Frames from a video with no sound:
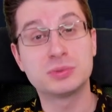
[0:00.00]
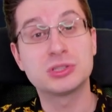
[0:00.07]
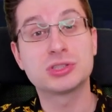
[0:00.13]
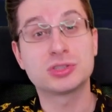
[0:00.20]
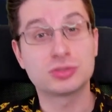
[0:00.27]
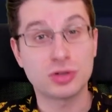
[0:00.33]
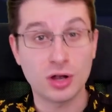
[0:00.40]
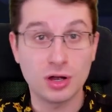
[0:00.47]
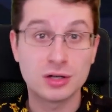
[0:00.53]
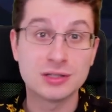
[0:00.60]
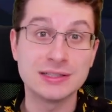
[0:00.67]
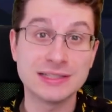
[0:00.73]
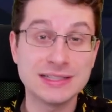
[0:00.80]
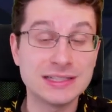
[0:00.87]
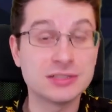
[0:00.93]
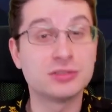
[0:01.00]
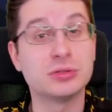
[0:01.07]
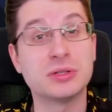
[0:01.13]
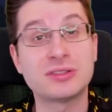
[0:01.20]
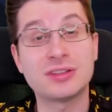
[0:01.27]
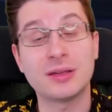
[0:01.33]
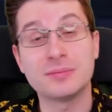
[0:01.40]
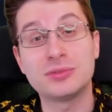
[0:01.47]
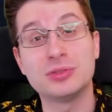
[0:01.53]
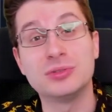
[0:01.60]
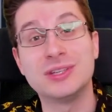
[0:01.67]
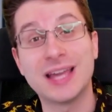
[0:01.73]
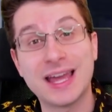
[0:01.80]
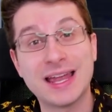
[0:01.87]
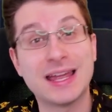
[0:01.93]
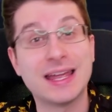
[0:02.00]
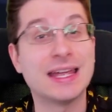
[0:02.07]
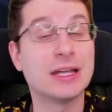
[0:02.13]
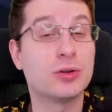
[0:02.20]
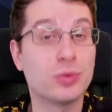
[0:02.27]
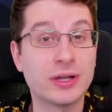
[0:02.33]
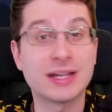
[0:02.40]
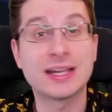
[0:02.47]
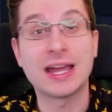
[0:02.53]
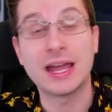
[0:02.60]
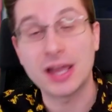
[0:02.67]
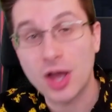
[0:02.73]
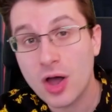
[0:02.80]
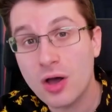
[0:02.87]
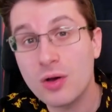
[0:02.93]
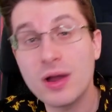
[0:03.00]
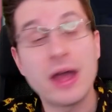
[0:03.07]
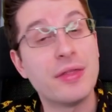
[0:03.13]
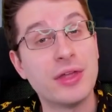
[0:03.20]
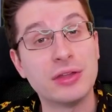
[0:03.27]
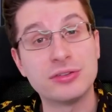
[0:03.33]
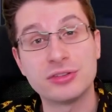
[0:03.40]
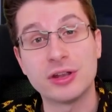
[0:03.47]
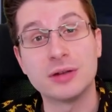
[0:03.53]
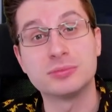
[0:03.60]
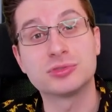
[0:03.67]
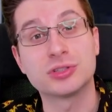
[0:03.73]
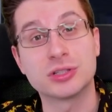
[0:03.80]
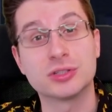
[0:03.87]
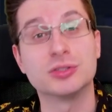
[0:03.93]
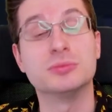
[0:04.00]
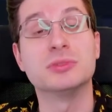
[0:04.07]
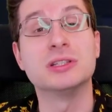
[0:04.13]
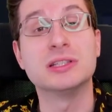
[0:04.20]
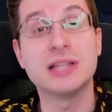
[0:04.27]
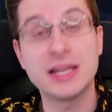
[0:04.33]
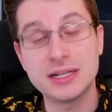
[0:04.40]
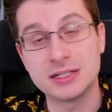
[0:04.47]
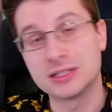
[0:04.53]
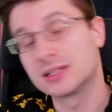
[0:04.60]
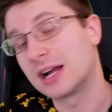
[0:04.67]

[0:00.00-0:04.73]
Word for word: strong lead to attempt to get a quick KO and then set up Trick Room later,